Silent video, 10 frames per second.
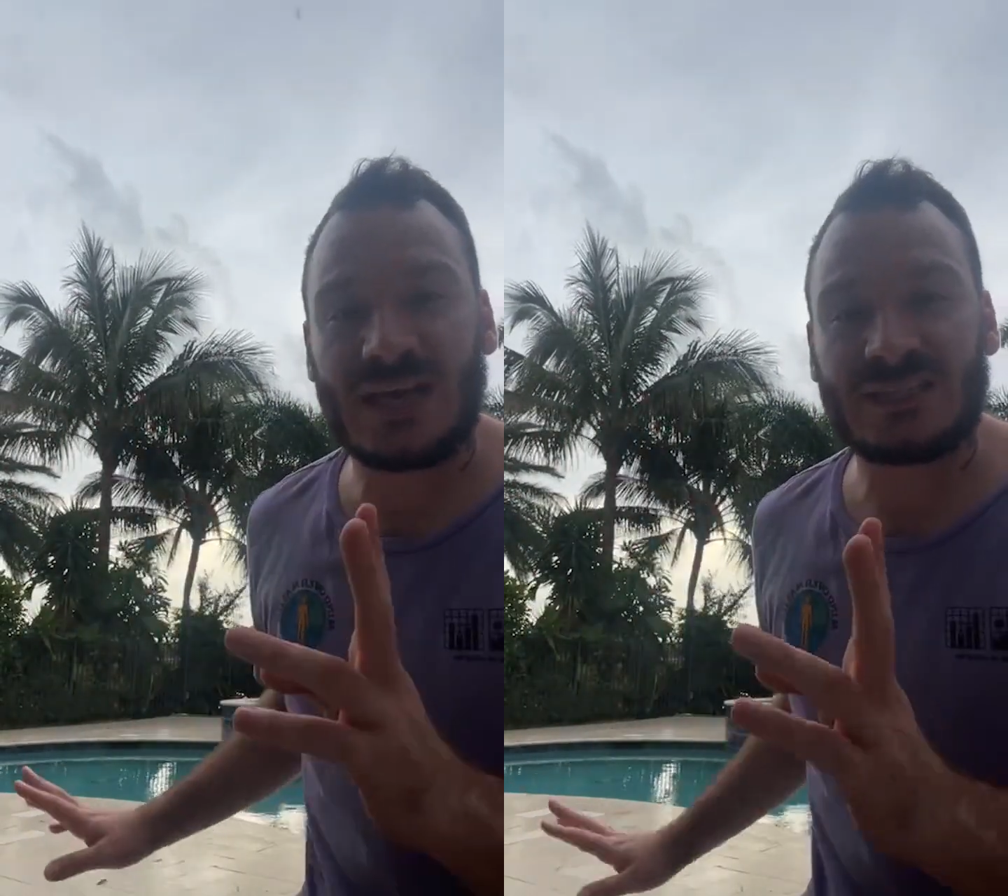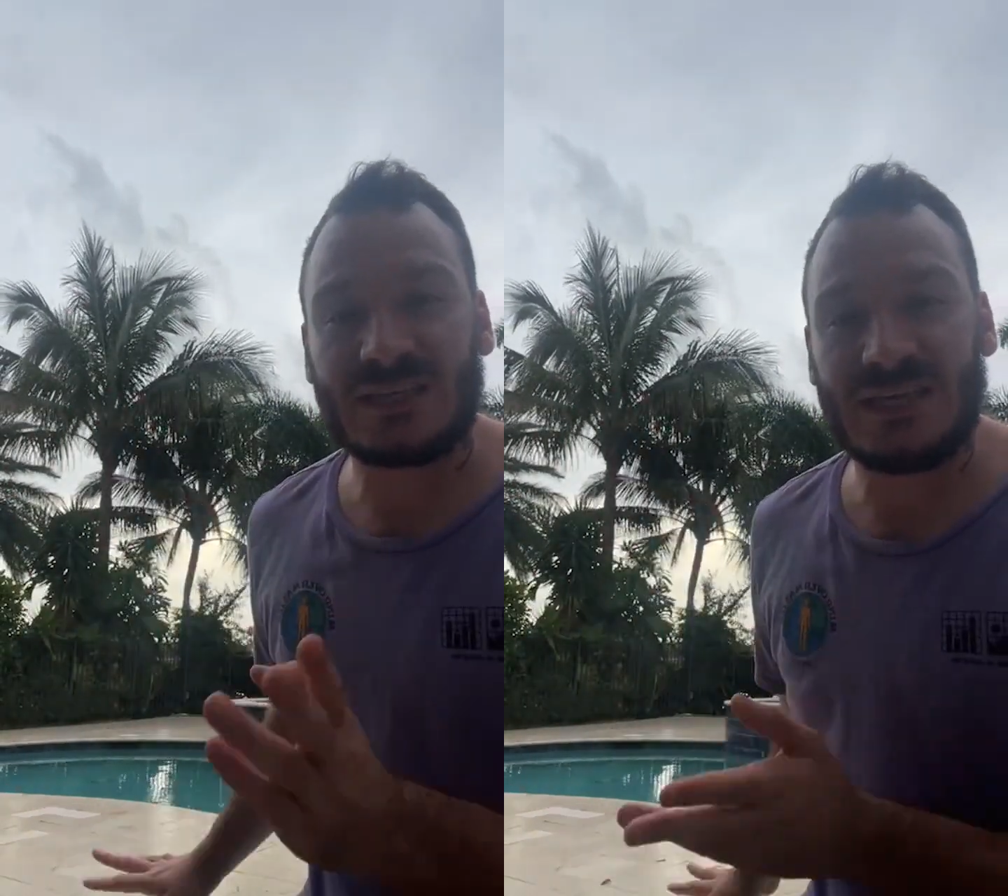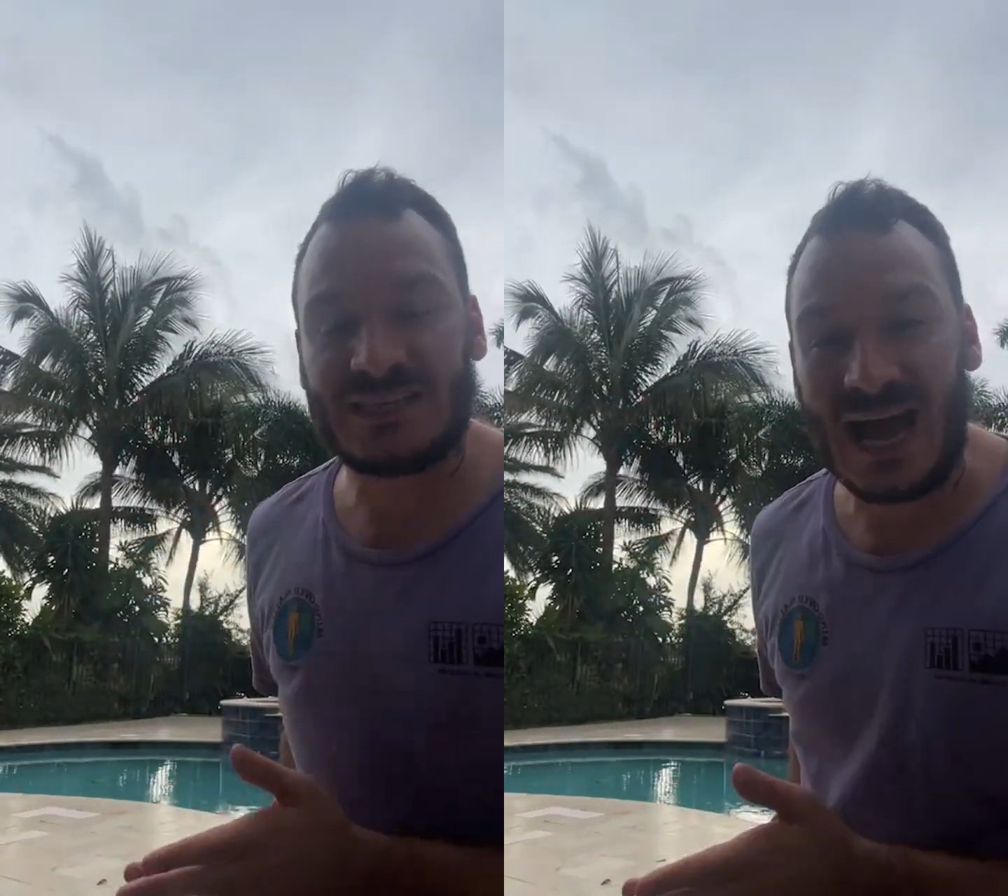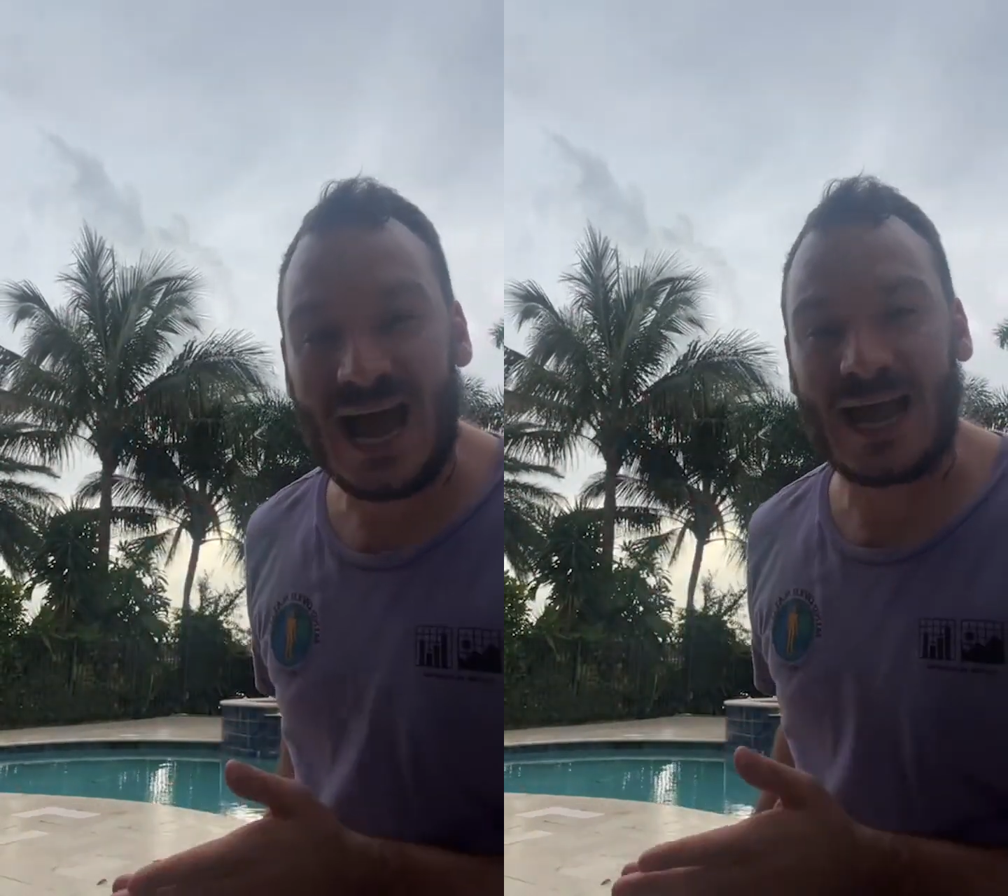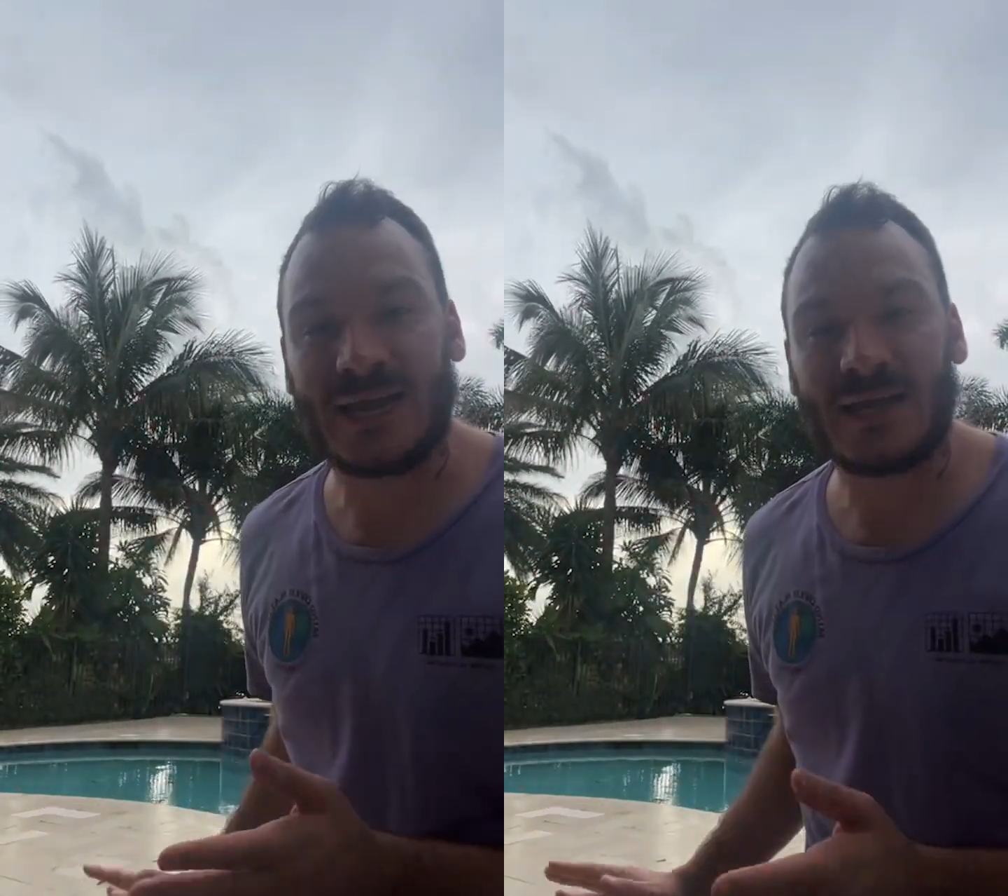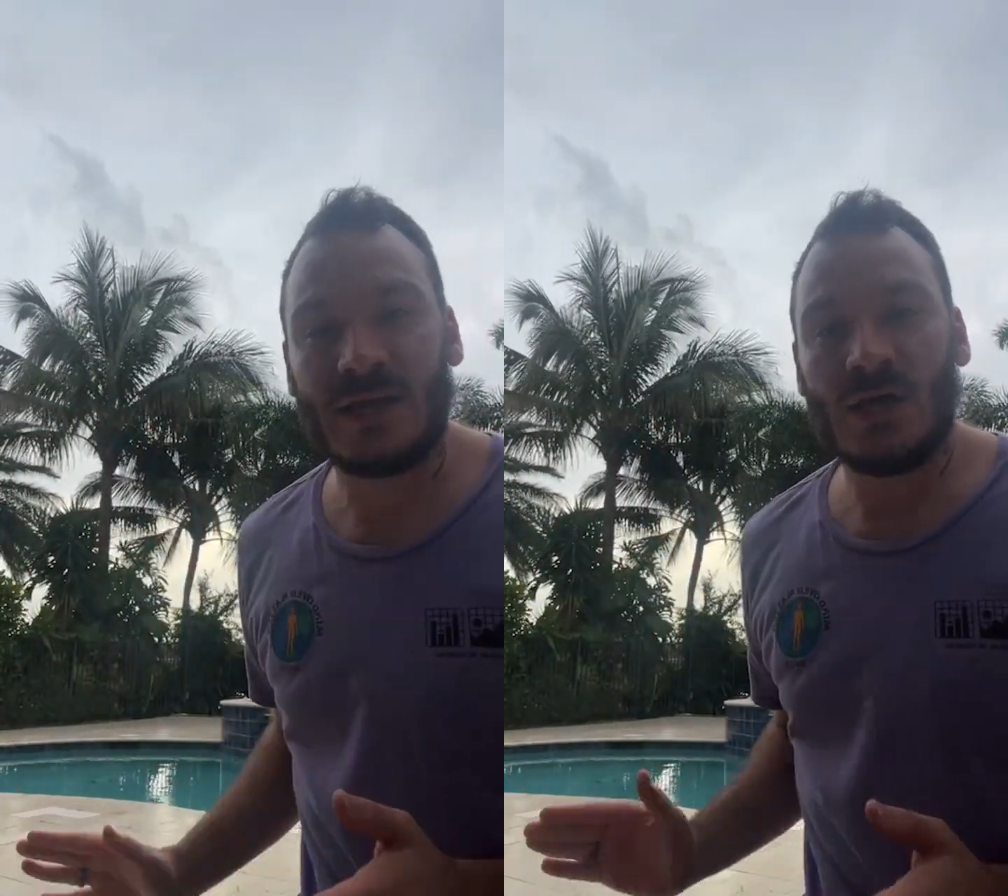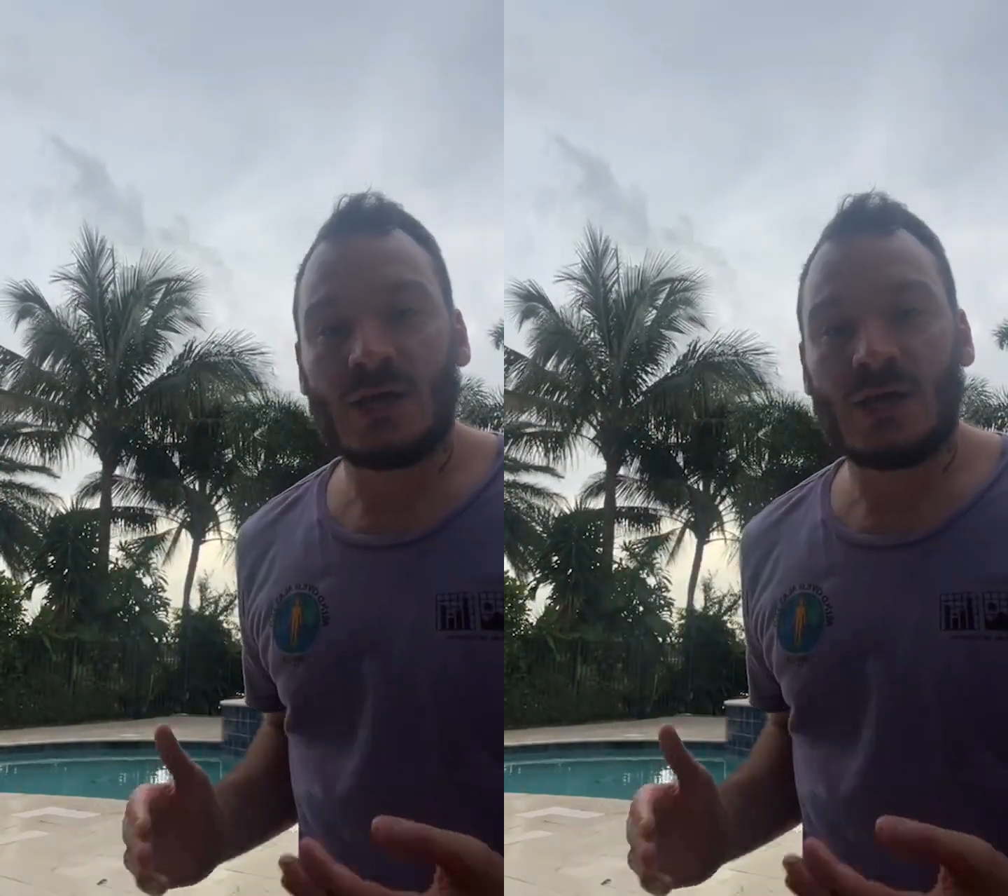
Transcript: allegedly died.